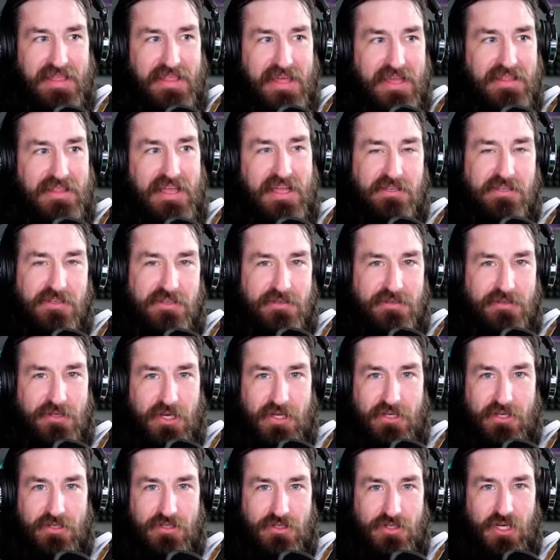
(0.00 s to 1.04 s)
think they
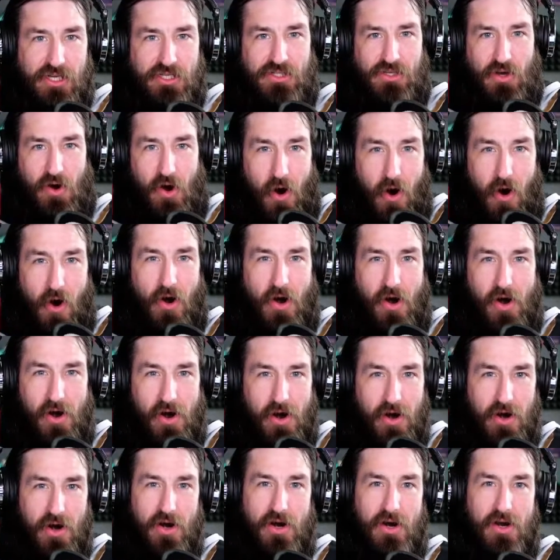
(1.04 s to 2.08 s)
just are.
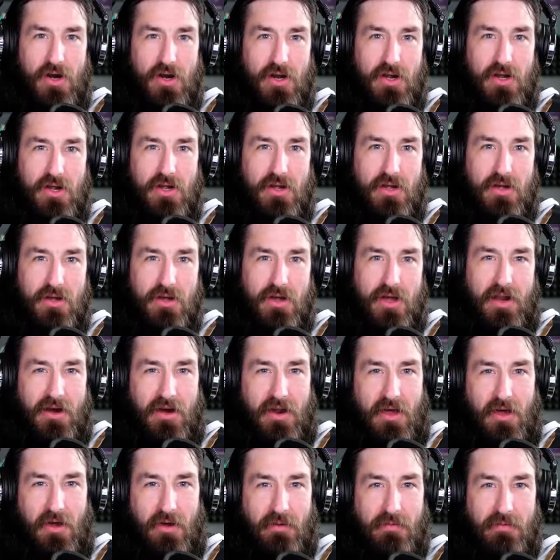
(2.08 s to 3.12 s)
I
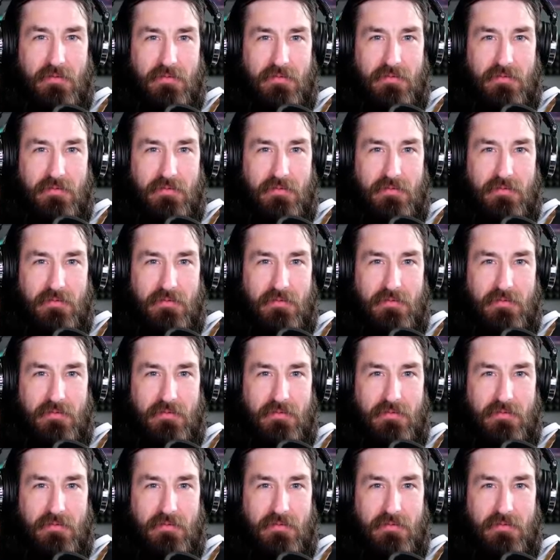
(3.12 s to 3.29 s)
don't know.